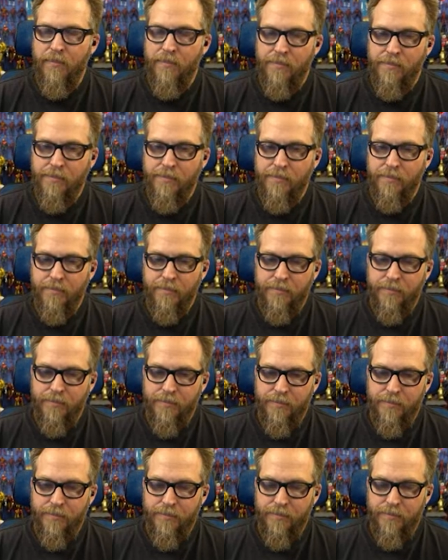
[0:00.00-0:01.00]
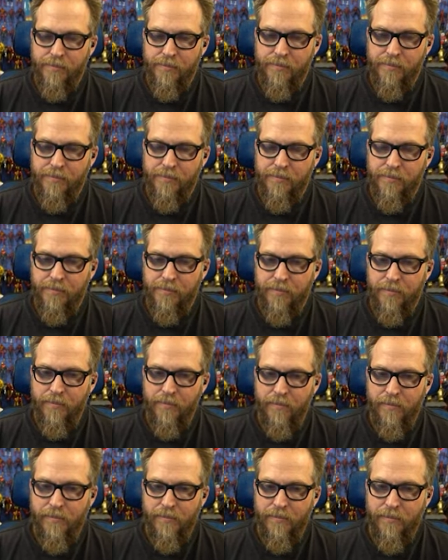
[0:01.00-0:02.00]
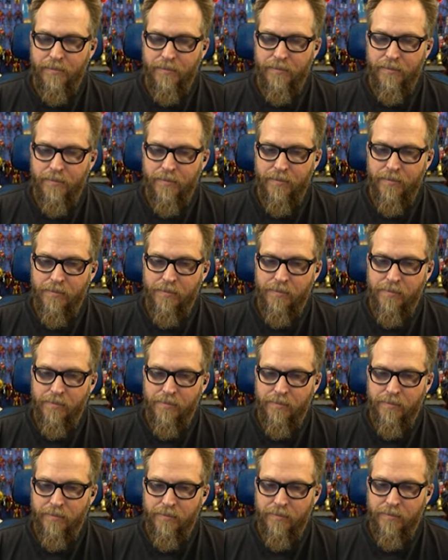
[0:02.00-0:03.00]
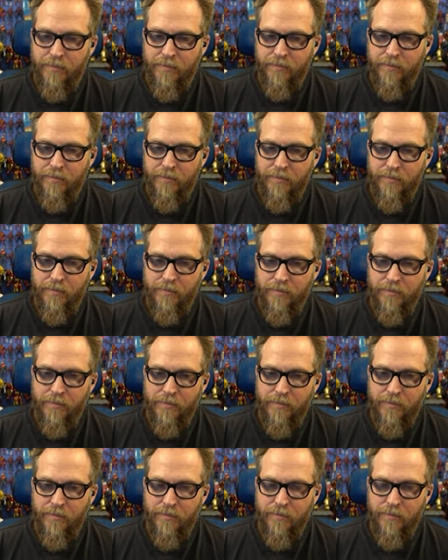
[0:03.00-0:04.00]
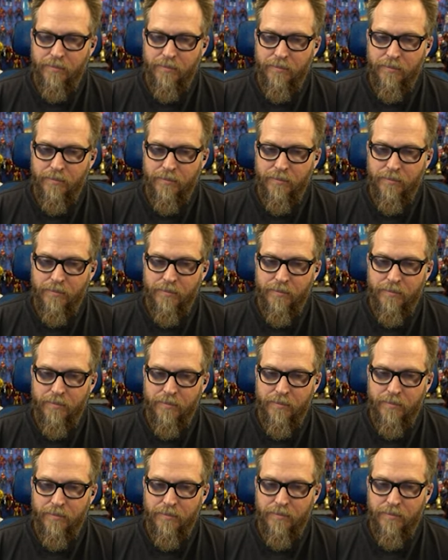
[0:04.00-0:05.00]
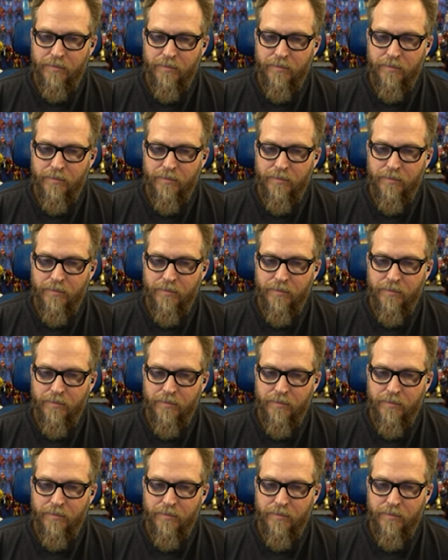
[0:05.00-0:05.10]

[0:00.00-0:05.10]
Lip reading: No words are spoken by the person on screen.